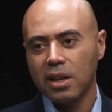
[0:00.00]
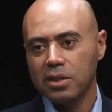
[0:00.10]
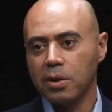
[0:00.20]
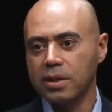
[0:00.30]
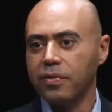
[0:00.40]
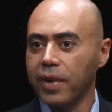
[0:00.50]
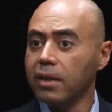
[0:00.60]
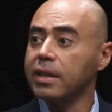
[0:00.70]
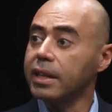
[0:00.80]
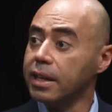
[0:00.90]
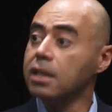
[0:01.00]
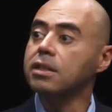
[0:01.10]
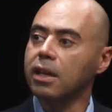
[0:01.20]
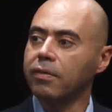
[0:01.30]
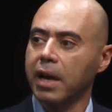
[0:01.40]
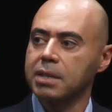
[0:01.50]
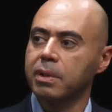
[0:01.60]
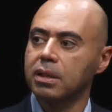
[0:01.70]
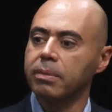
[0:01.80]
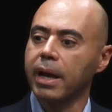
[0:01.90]
So it's a fairly easy
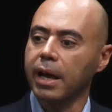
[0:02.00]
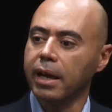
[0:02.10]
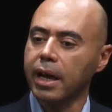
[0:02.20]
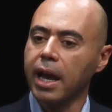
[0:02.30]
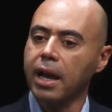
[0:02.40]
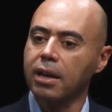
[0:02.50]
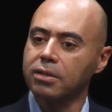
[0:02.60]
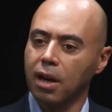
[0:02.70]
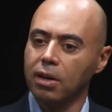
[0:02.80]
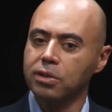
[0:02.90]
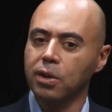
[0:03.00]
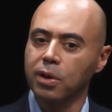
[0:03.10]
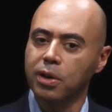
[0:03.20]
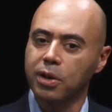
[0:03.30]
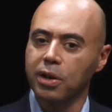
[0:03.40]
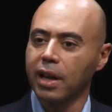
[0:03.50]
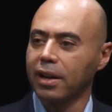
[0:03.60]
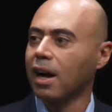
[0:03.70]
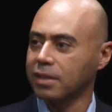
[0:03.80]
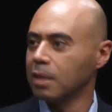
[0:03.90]
investment to make, and it's also good at
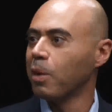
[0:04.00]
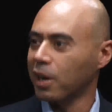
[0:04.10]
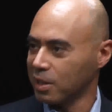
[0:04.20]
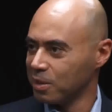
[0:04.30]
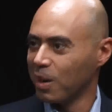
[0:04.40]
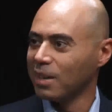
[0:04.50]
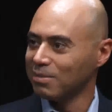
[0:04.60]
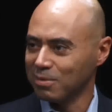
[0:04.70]
cocktail parties, right?